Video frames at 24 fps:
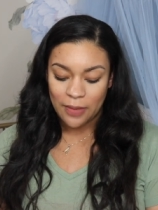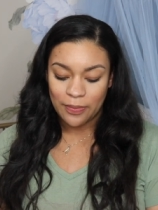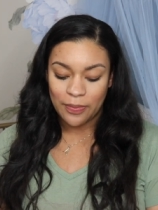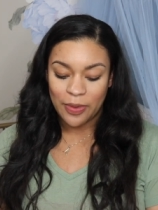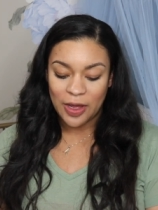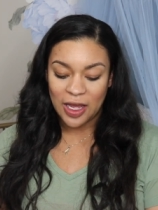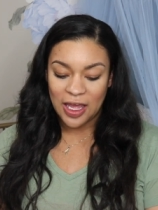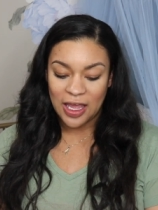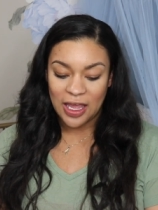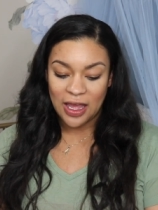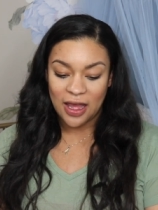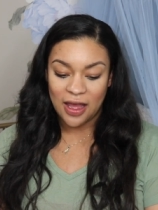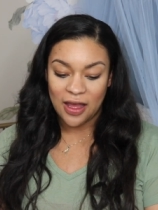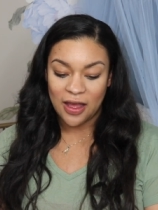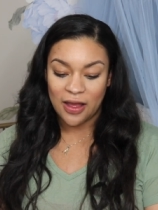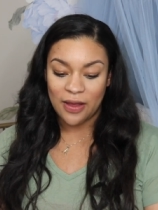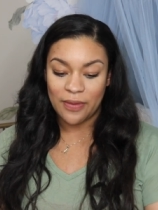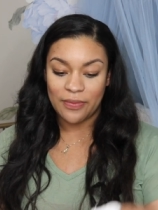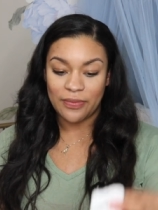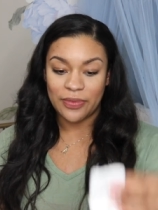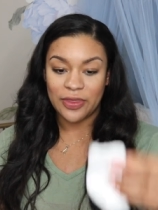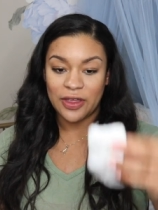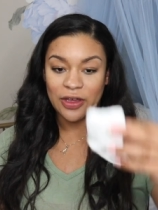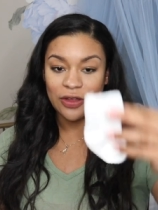but
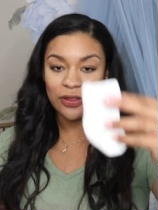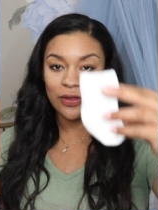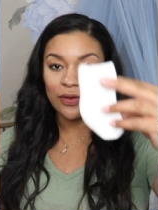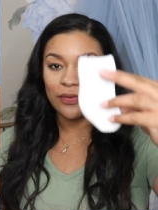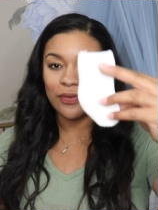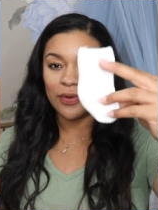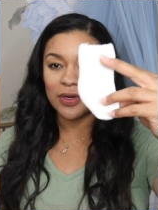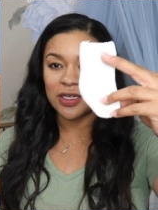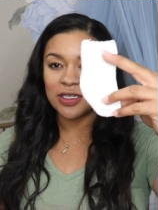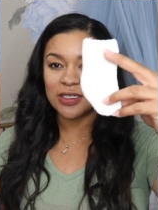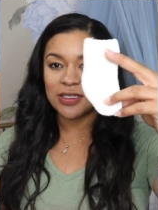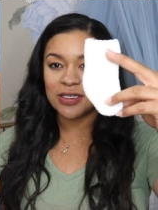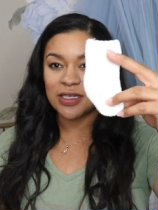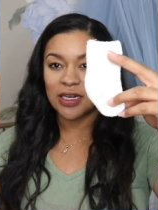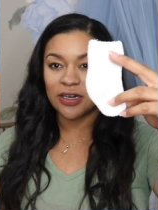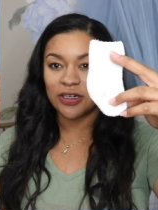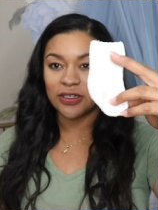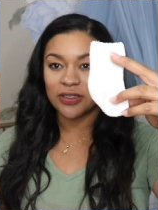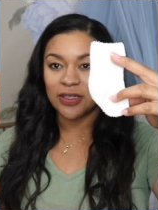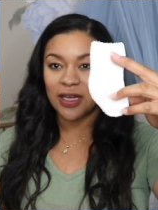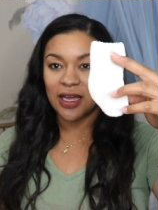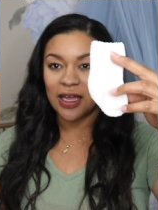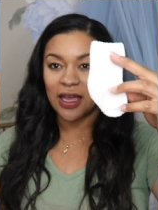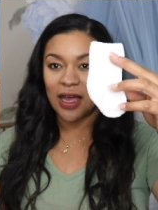um, they're the ones that
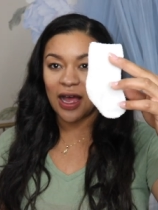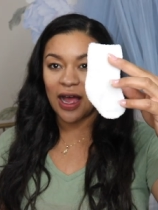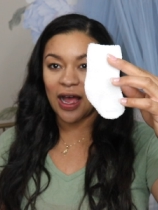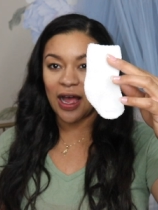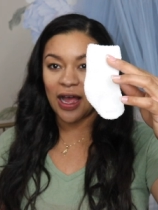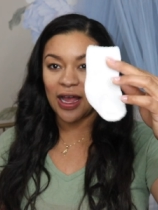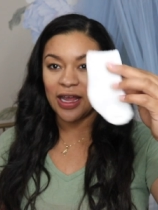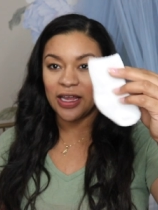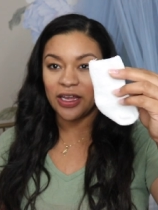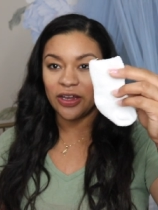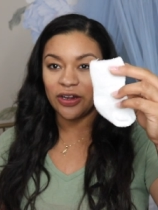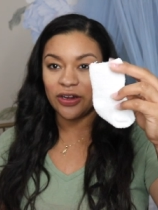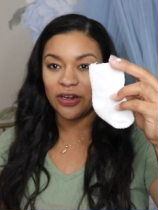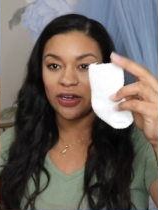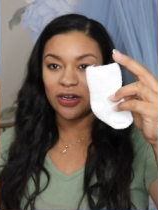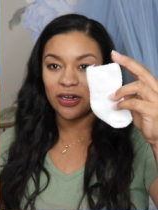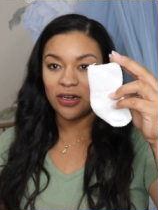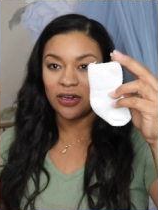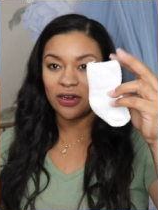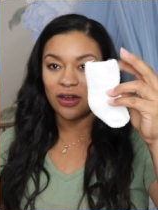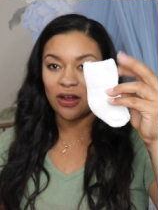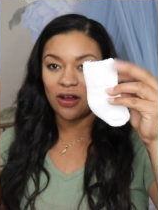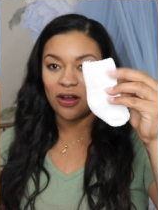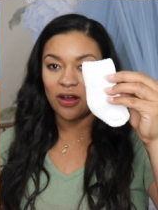are like
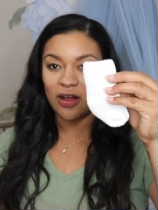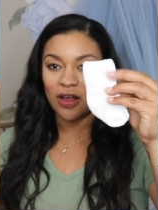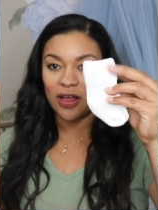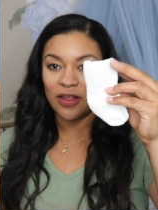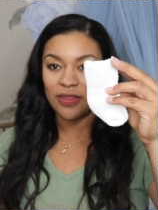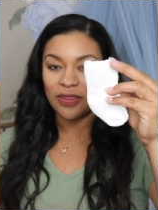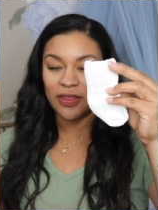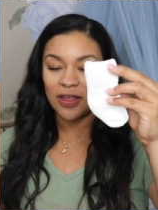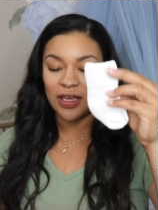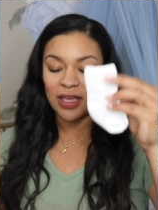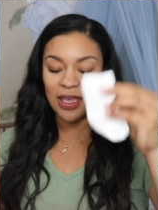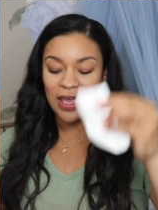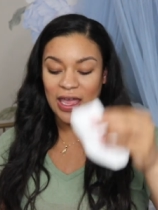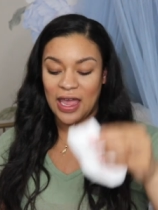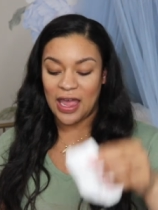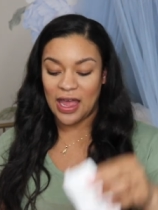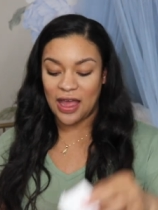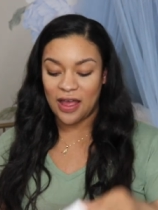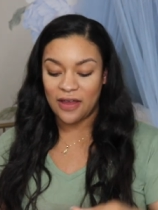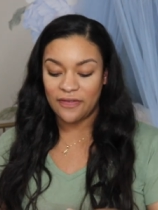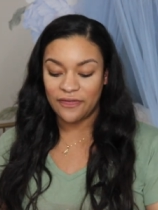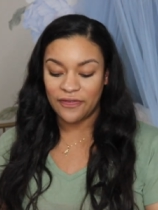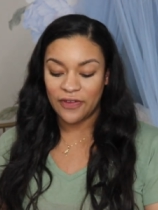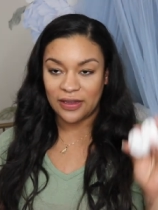higher on the
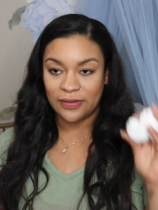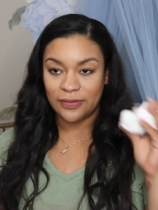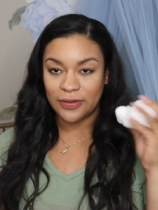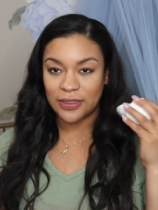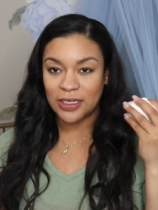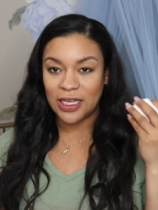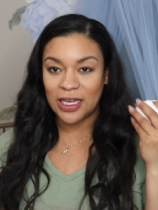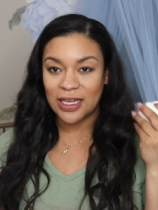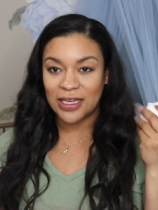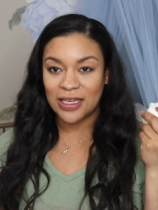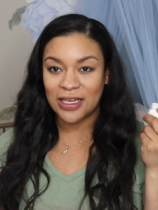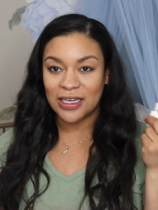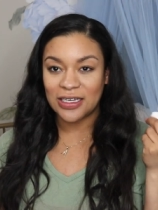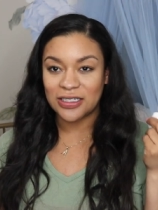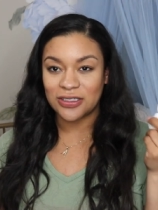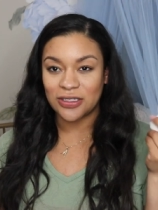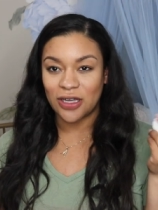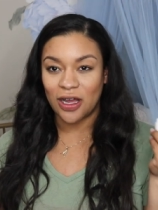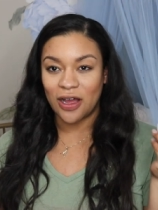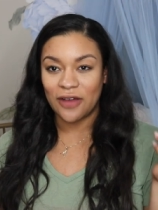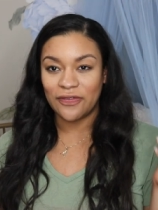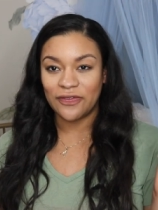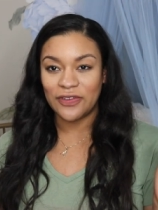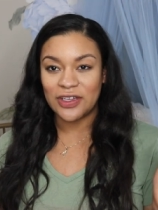calf, it would get kicked
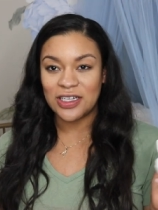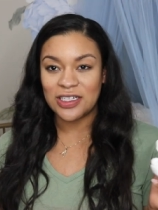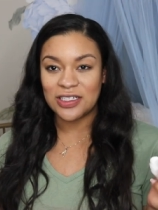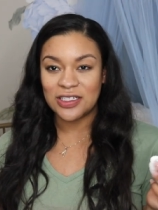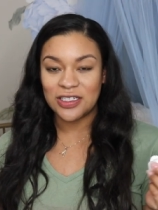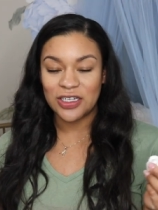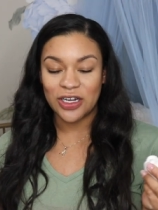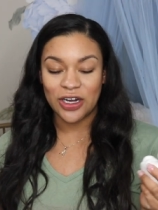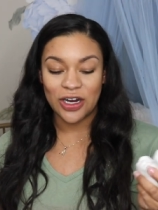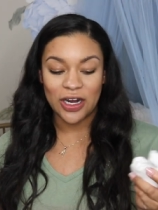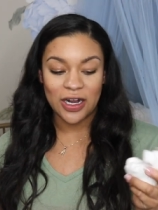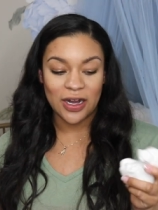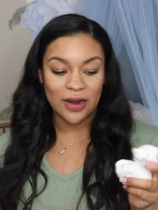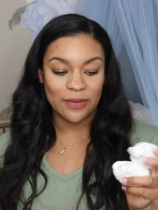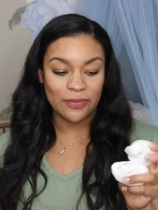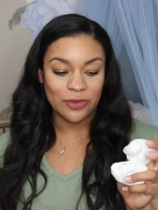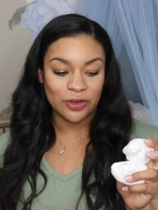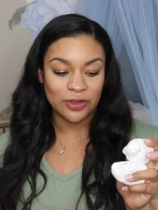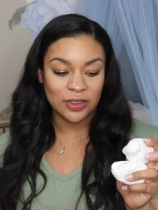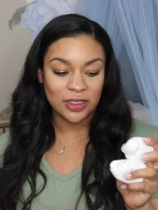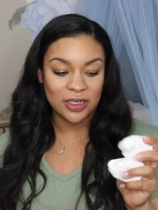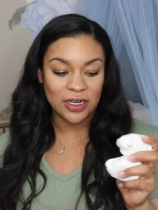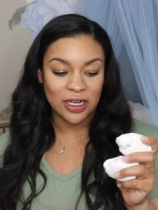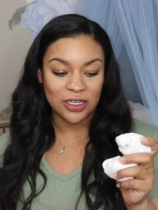off easier and I'm
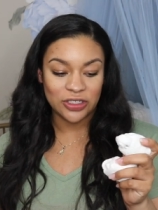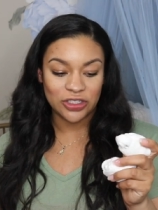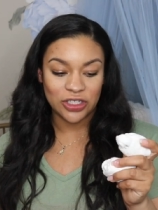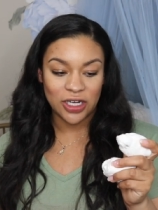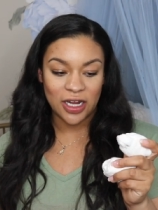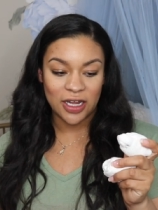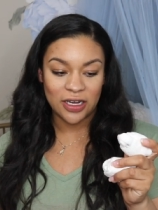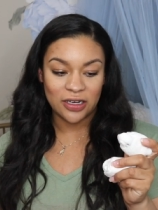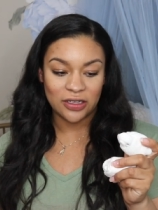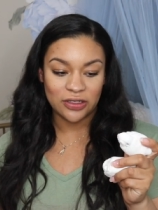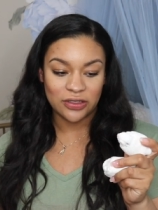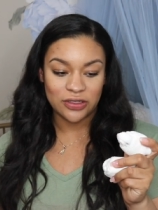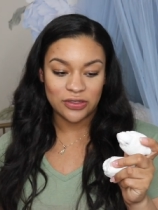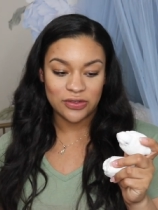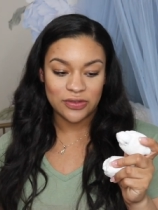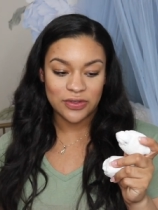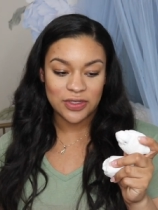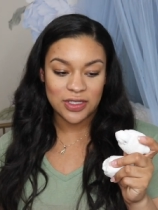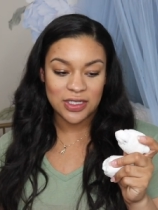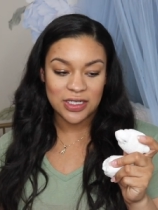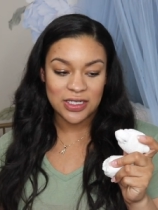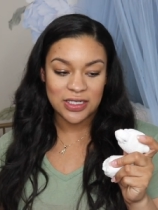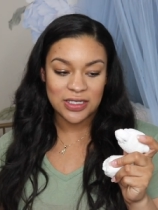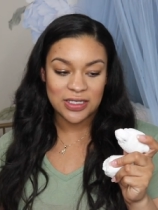really not trying to
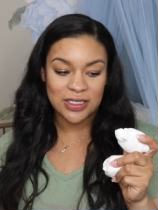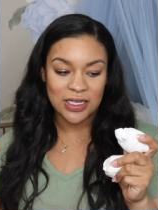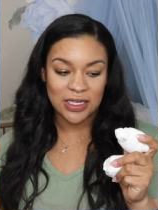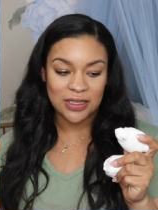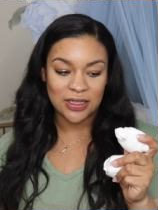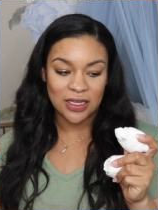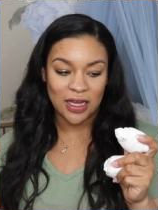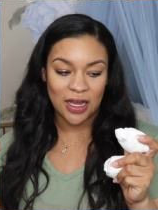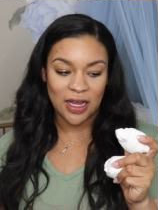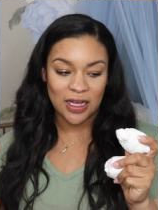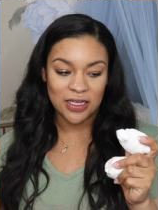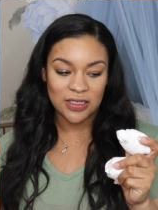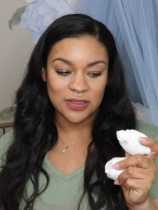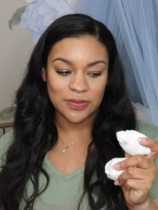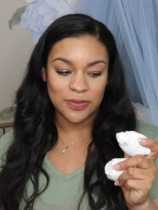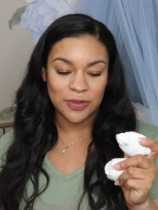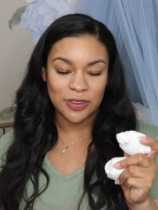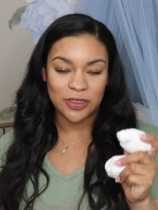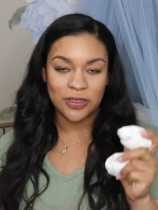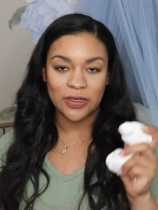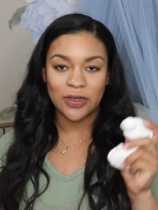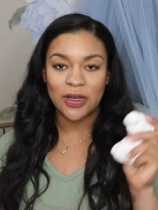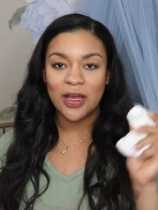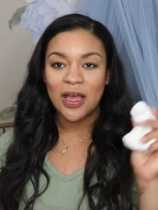lose these at the
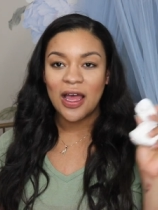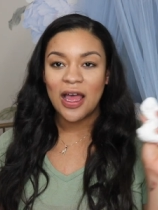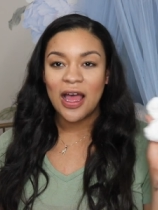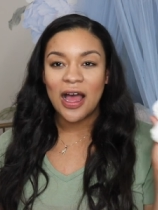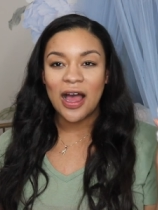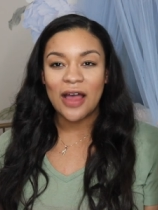hospital.